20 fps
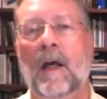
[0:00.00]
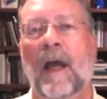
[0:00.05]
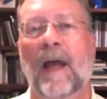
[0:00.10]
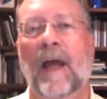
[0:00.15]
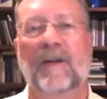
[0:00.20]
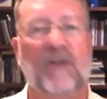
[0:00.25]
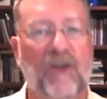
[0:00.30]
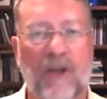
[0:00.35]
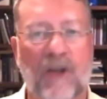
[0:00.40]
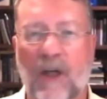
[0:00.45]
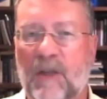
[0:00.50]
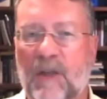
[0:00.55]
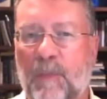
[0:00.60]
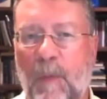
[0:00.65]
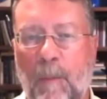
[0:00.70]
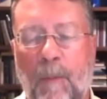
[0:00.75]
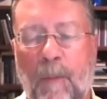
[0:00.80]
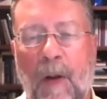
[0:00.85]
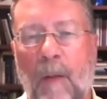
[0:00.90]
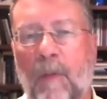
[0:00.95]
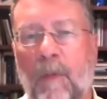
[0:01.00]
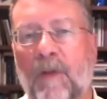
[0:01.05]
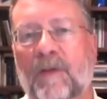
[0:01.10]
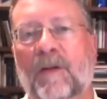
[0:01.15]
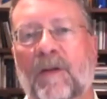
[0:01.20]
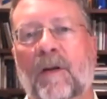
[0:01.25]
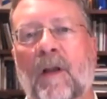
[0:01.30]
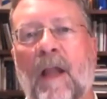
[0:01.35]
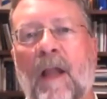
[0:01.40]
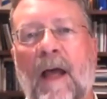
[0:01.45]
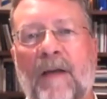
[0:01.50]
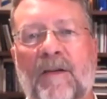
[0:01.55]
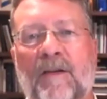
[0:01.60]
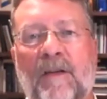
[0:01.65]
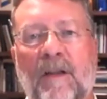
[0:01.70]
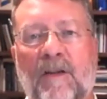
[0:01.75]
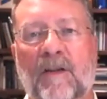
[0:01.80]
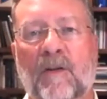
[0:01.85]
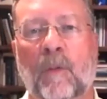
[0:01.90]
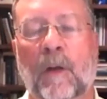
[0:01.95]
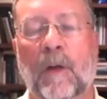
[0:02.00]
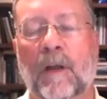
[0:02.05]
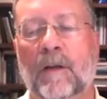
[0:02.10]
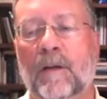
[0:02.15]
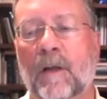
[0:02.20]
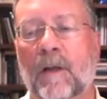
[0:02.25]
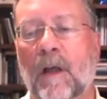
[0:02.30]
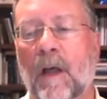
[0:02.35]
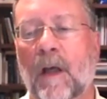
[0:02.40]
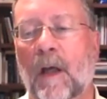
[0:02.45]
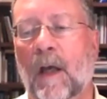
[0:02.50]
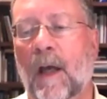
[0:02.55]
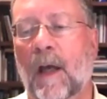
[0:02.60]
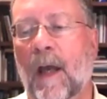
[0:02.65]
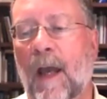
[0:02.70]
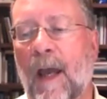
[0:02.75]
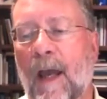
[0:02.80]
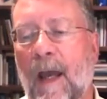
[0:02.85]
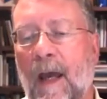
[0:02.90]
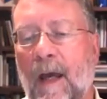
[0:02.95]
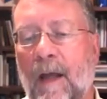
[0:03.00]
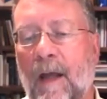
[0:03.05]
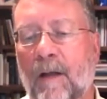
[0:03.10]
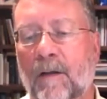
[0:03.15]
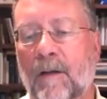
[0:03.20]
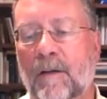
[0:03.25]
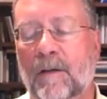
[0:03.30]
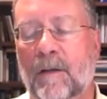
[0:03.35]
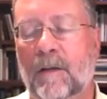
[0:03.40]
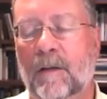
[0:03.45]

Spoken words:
has just been published in the last 6 weeks. And